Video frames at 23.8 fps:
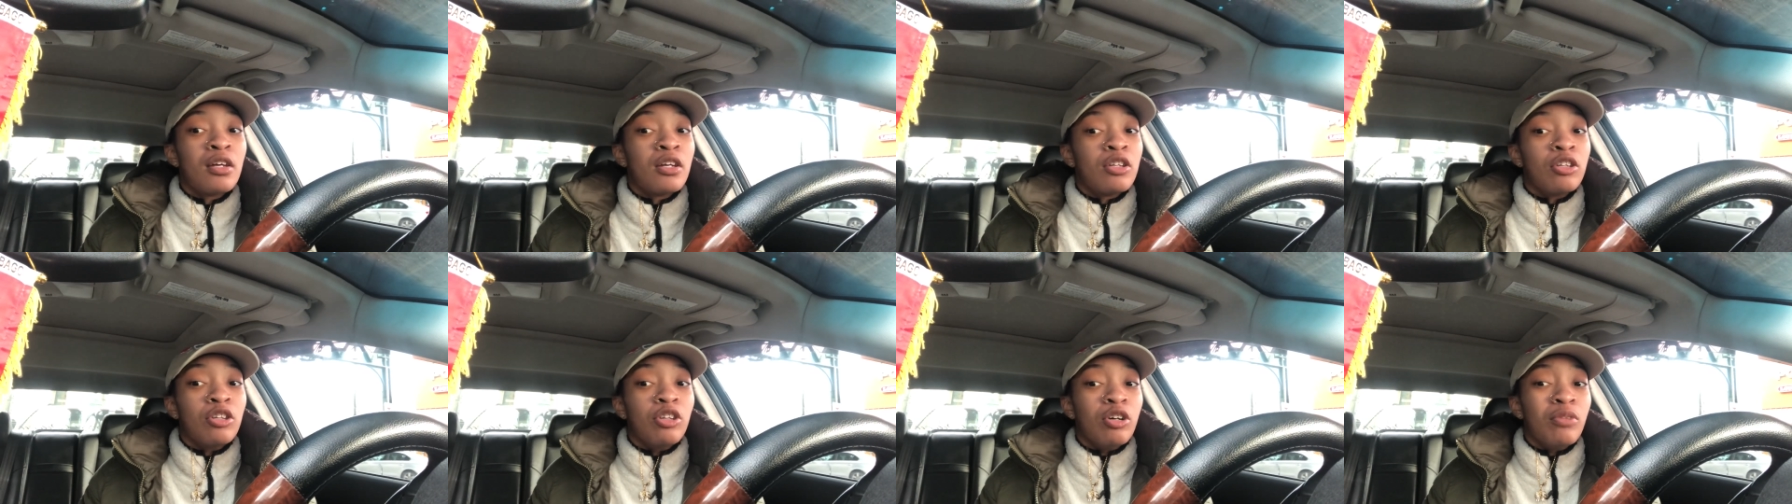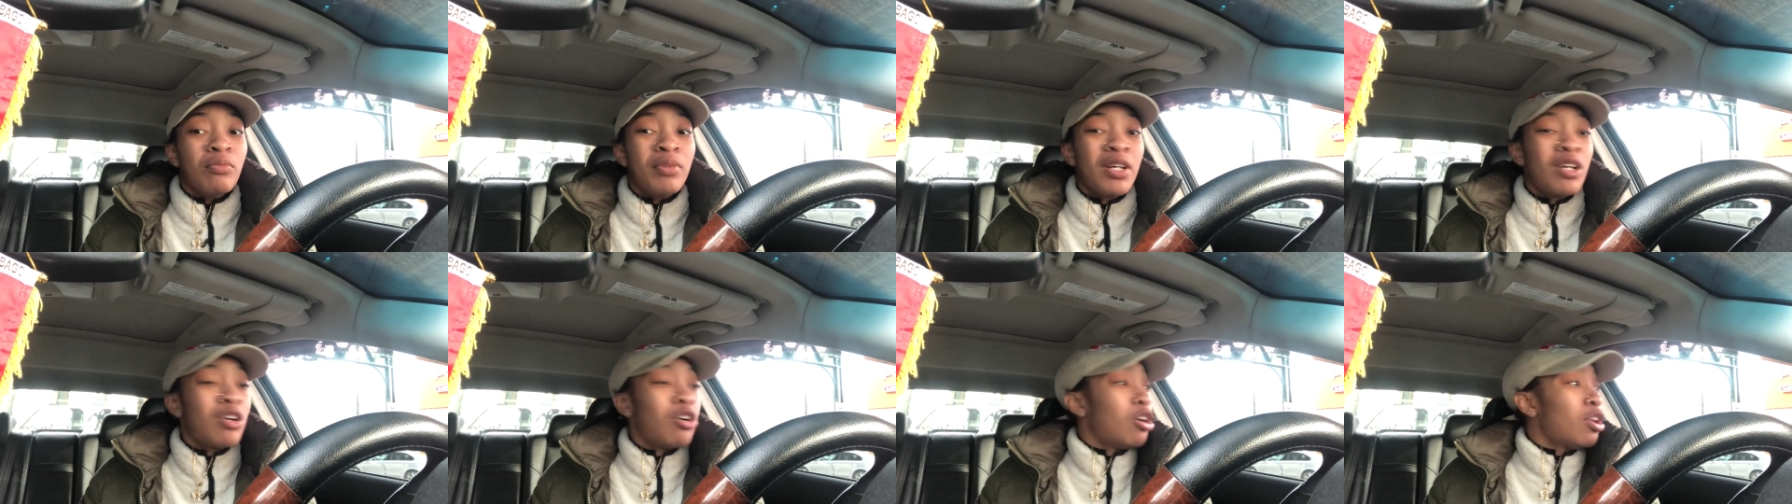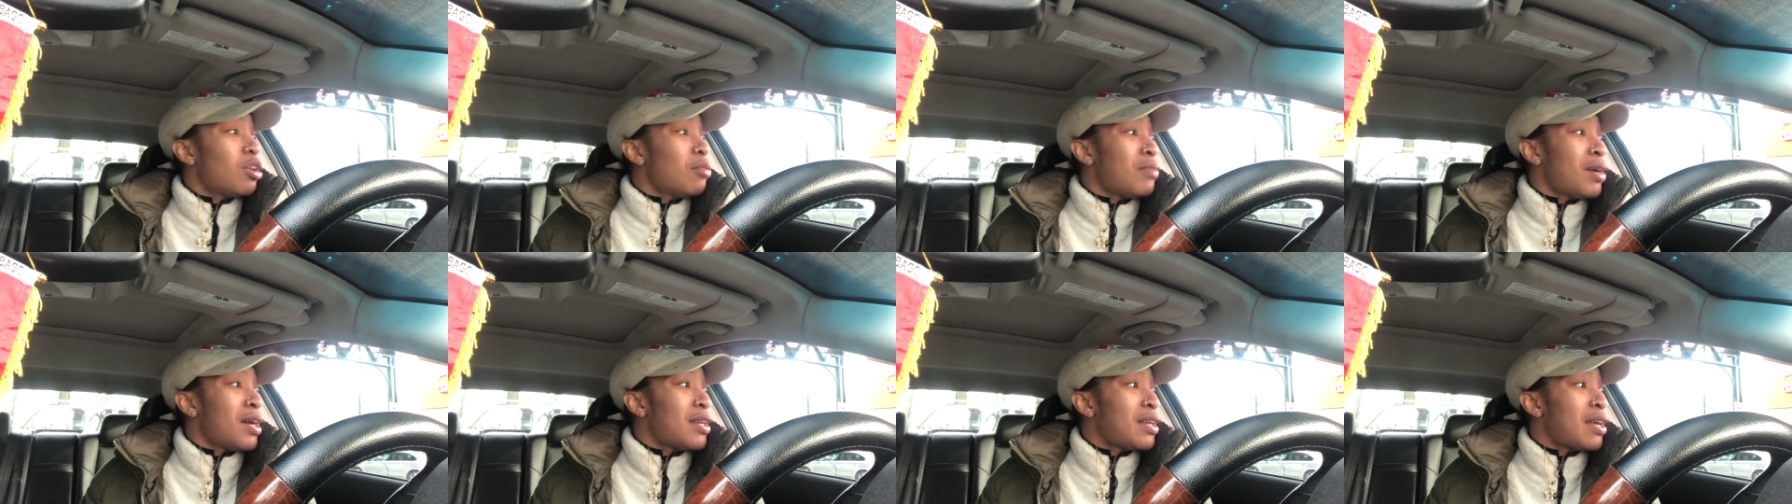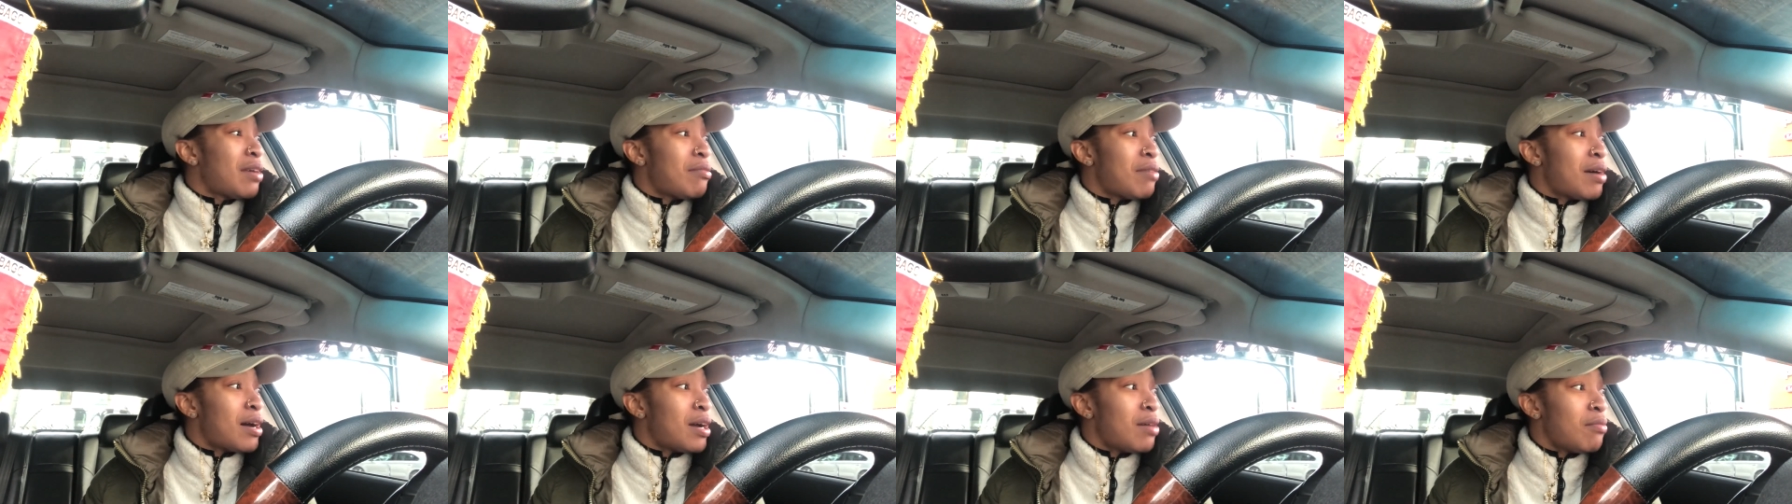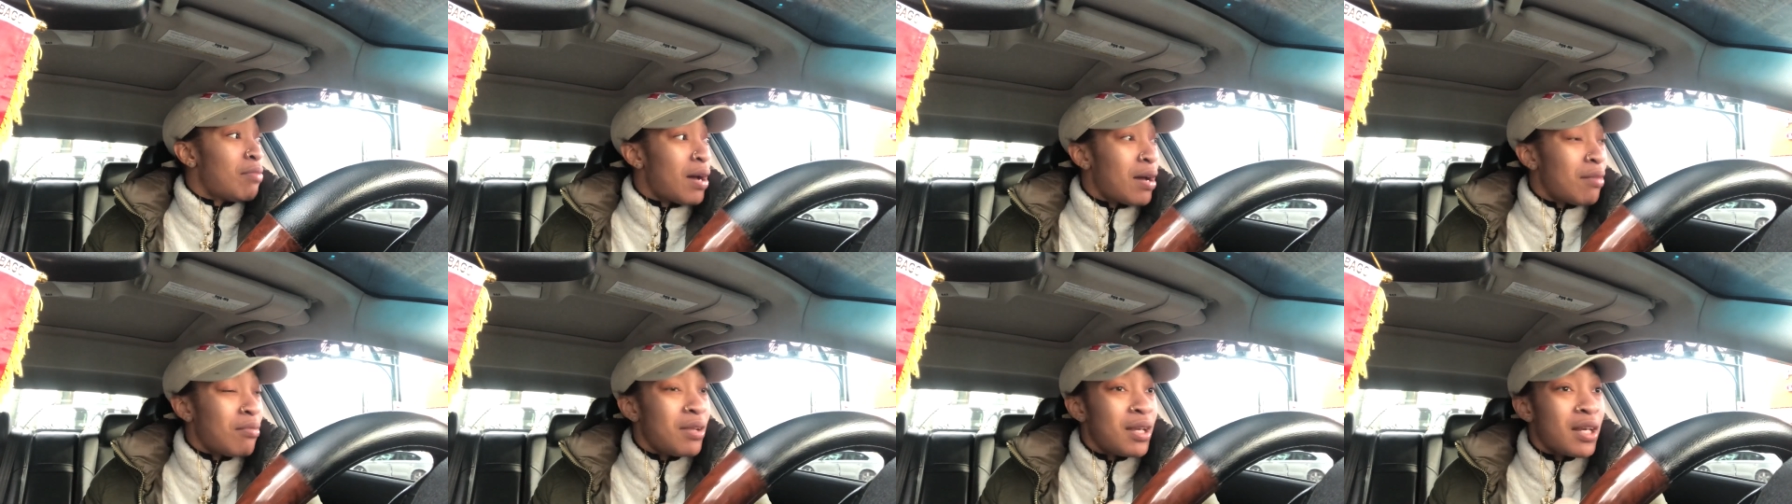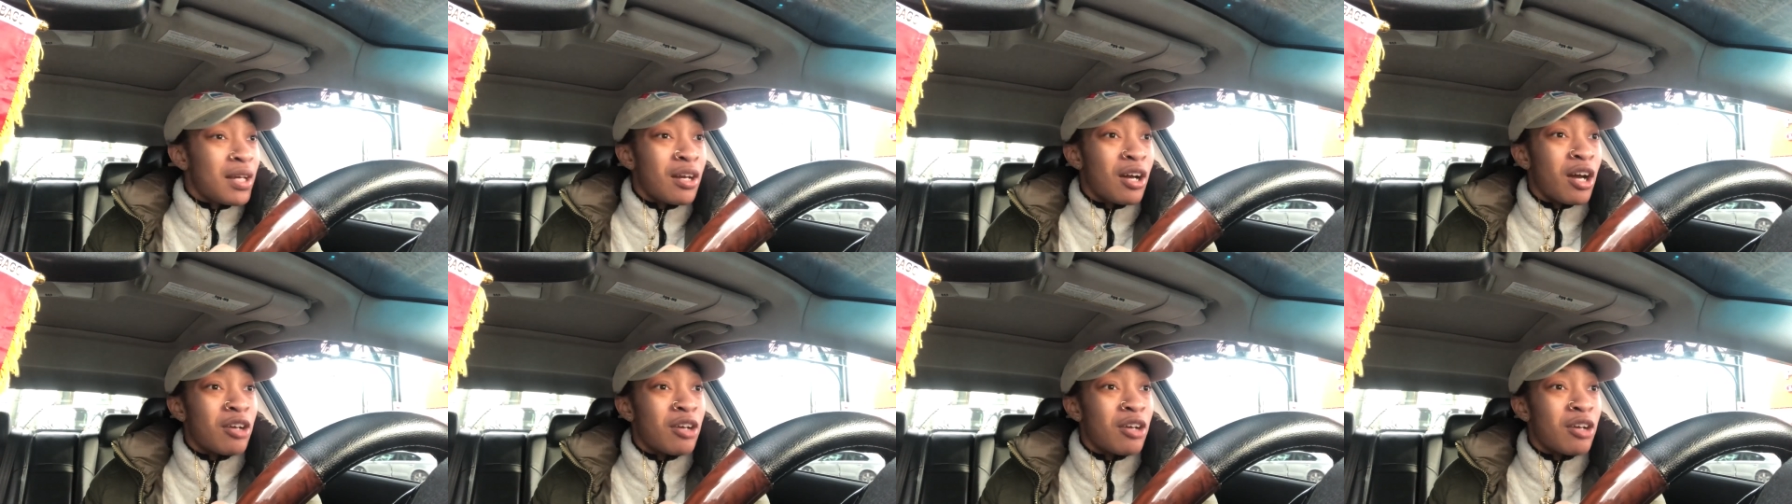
don't be calling my name out in public.